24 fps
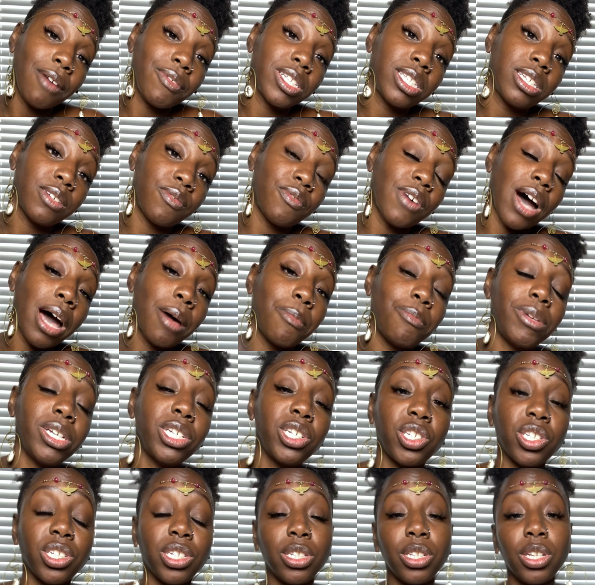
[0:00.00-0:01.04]
a divine
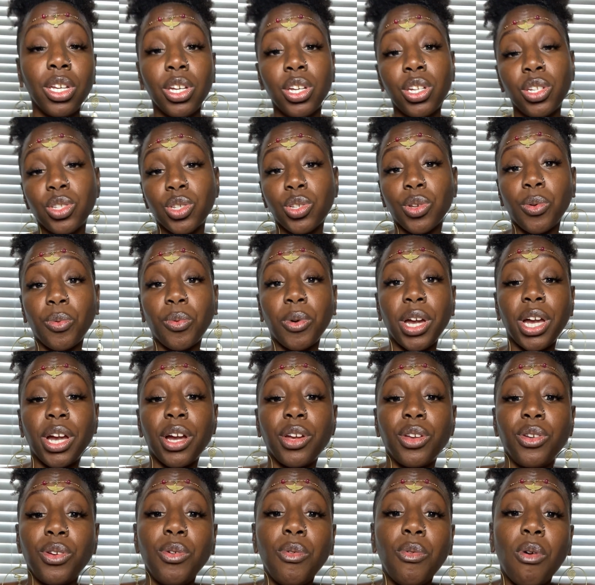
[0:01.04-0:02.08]
mission to where
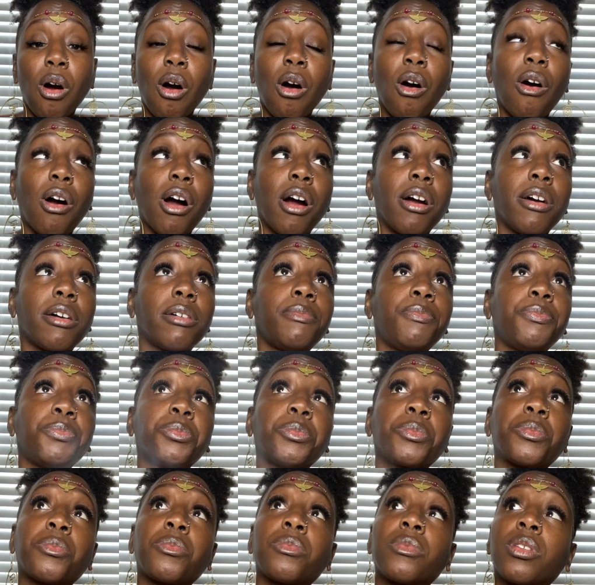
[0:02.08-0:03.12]
you are
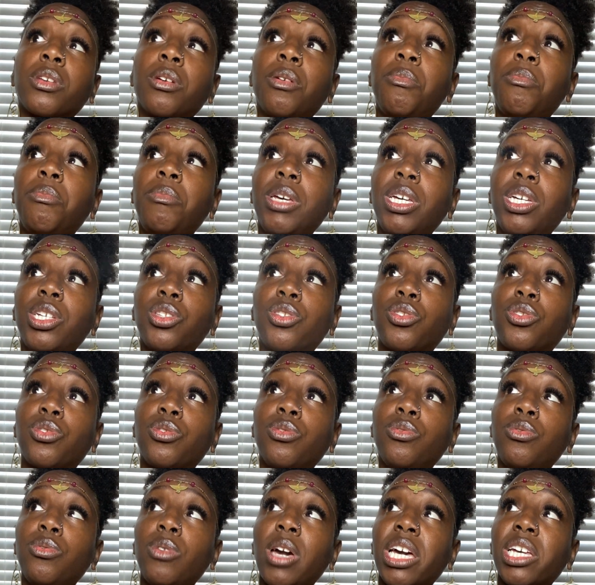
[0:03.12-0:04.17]
meant
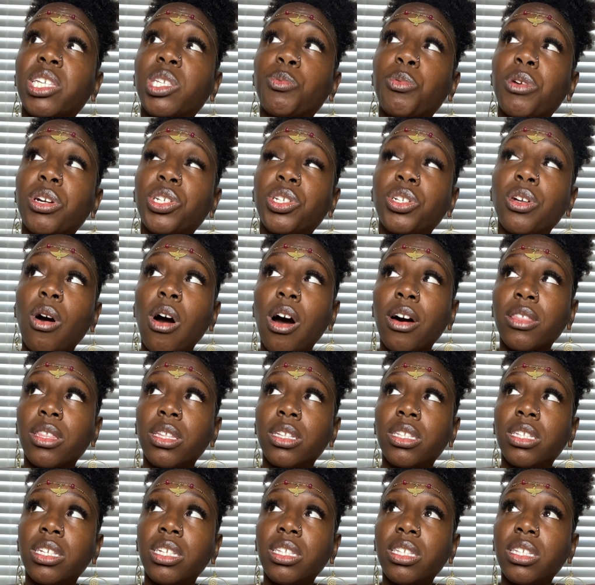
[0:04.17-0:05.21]
to express your
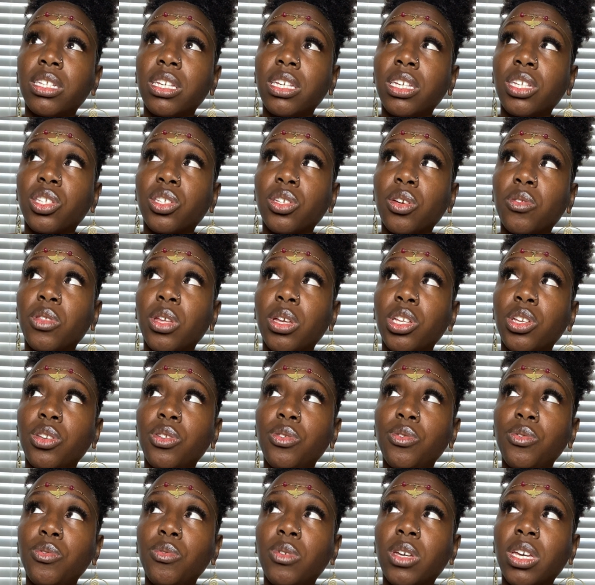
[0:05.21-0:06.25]
authenticity so that
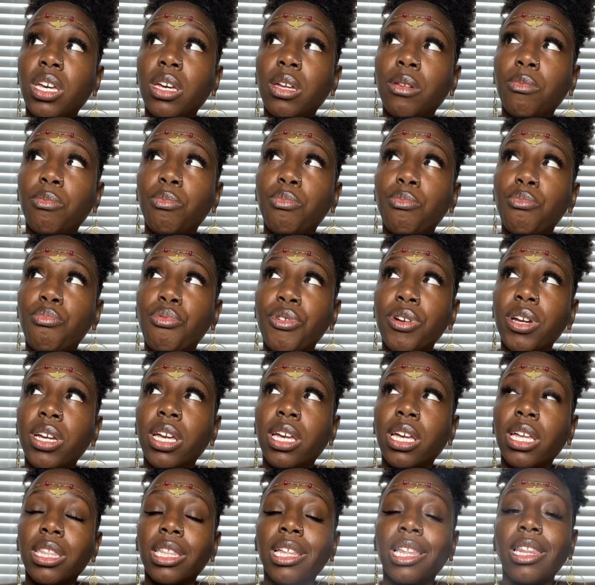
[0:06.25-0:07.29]
you can bring
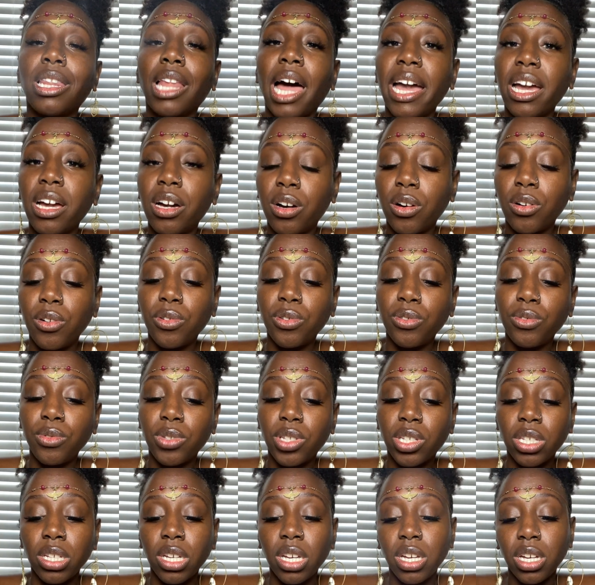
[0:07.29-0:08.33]
in the light
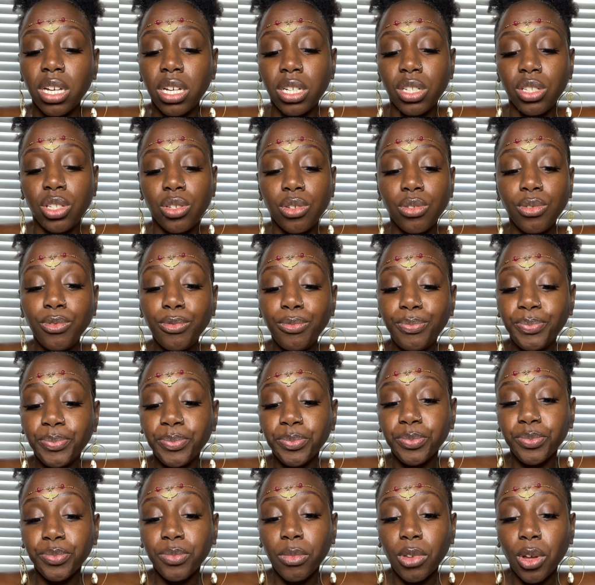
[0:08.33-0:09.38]
codes to
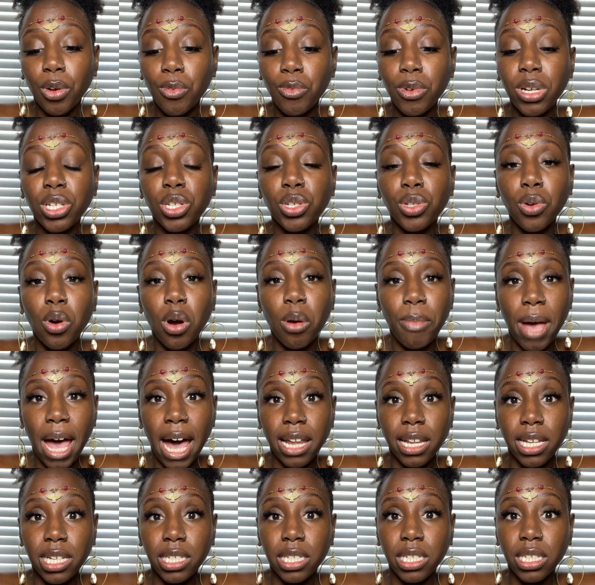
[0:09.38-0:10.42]
restore
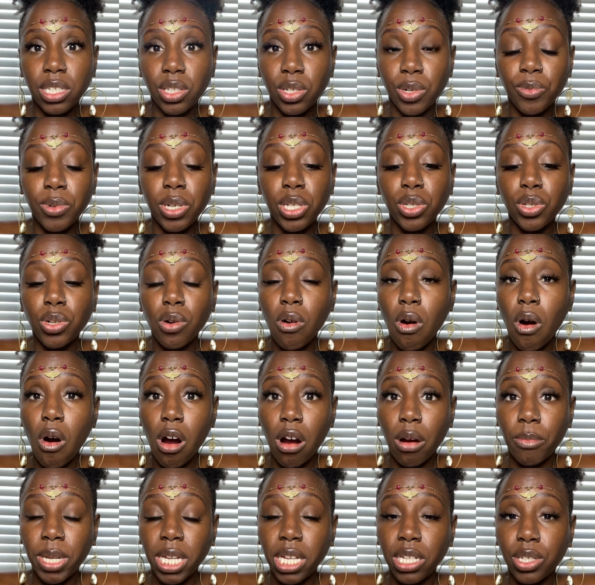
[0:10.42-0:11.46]
balance, to restore
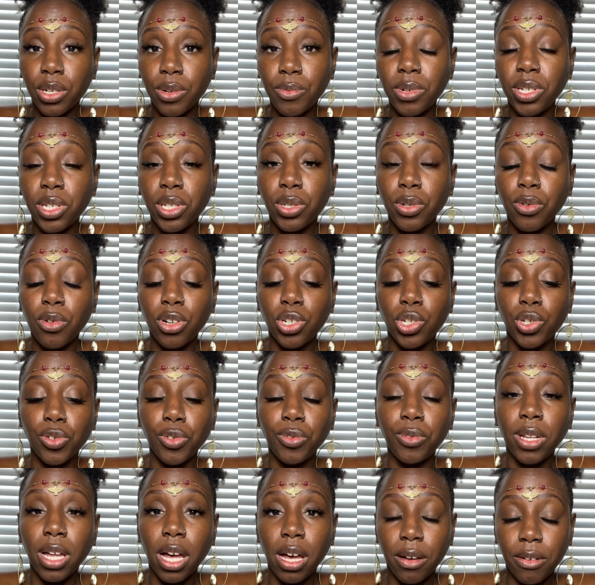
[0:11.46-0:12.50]
harmony, to restore true
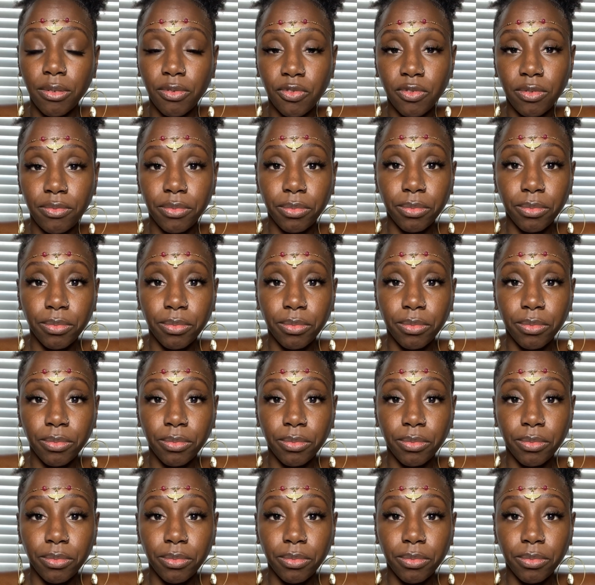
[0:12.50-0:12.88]
love.